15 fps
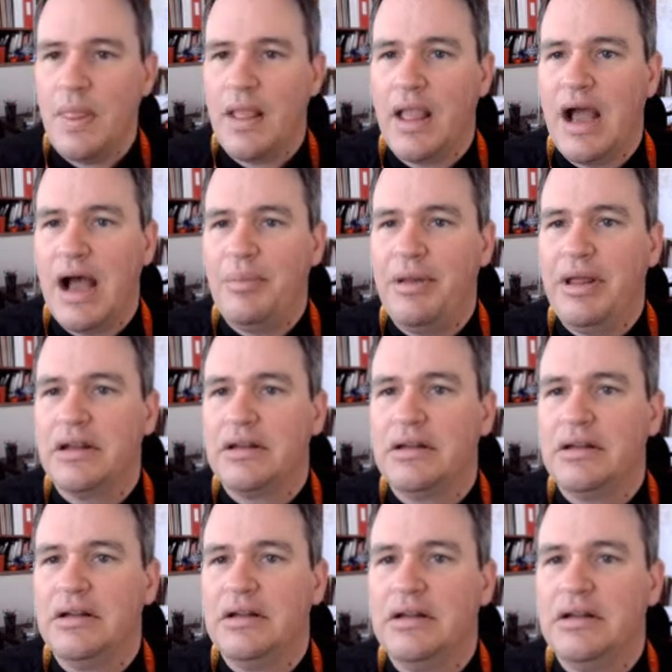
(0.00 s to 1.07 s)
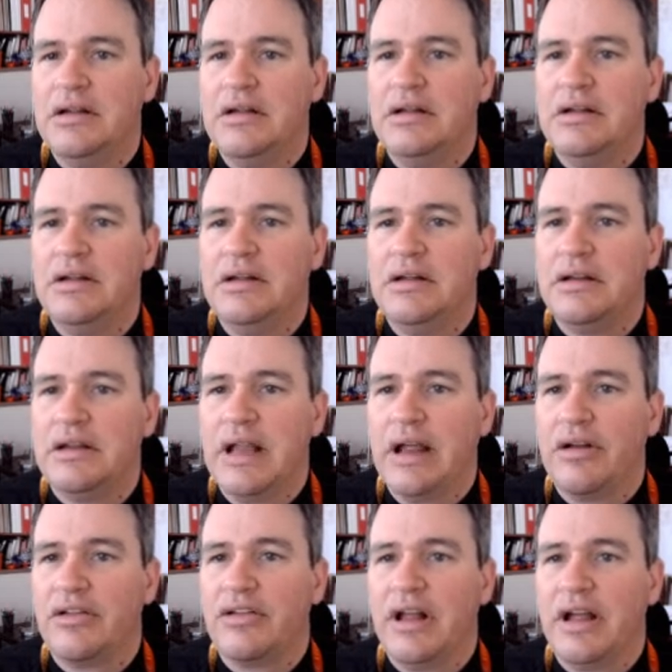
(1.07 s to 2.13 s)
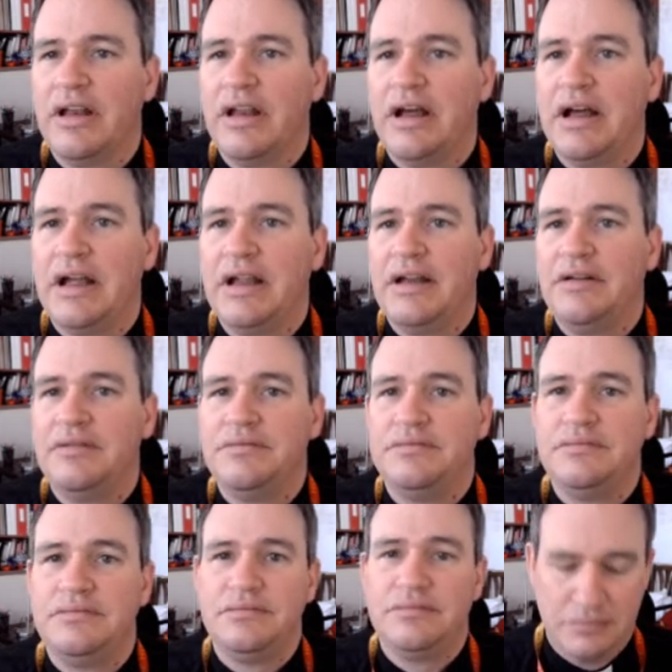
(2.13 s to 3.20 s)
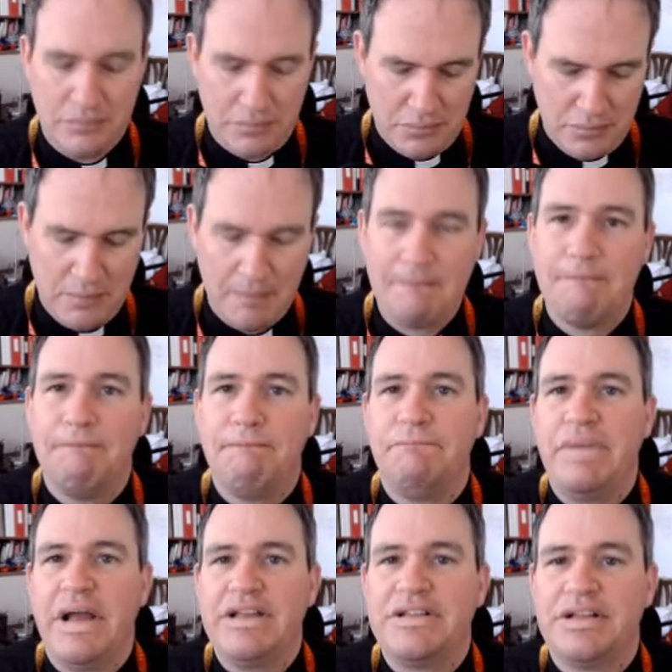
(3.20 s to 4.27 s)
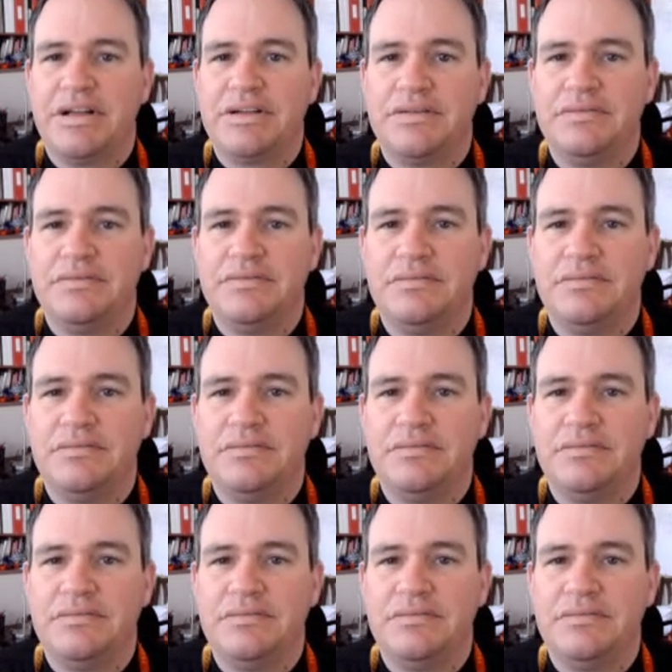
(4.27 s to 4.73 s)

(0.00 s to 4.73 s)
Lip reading: copy it, down to slide 9, paste it,